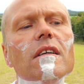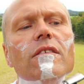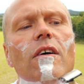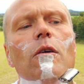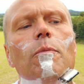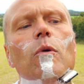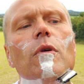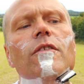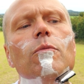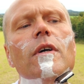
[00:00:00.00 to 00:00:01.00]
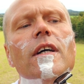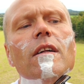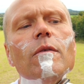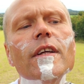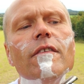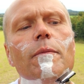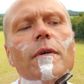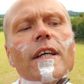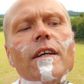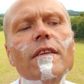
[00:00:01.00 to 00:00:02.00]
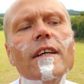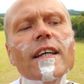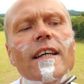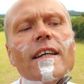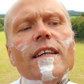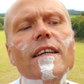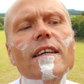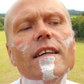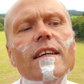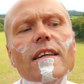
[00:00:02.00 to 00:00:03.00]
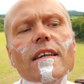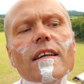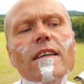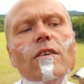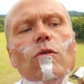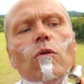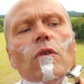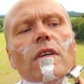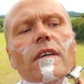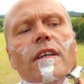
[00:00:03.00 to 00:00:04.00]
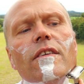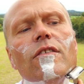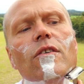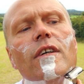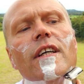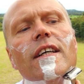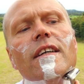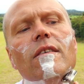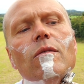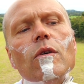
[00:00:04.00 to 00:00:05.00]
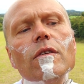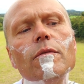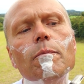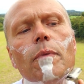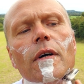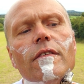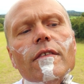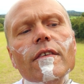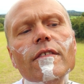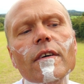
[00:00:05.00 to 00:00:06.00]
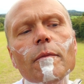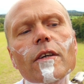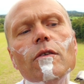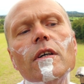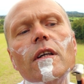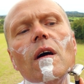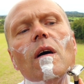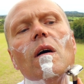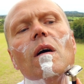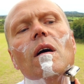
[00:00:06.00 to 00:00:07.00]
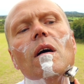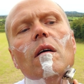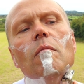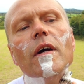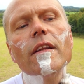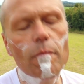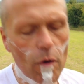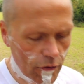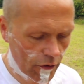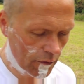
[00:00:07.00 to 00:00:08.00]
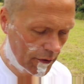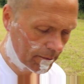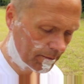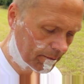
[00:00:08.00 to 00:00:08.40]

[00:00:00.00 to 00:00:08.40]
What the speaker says: So I hope all is well with everybody out there, and you're all enjoying what parts of the summer you can make the most of.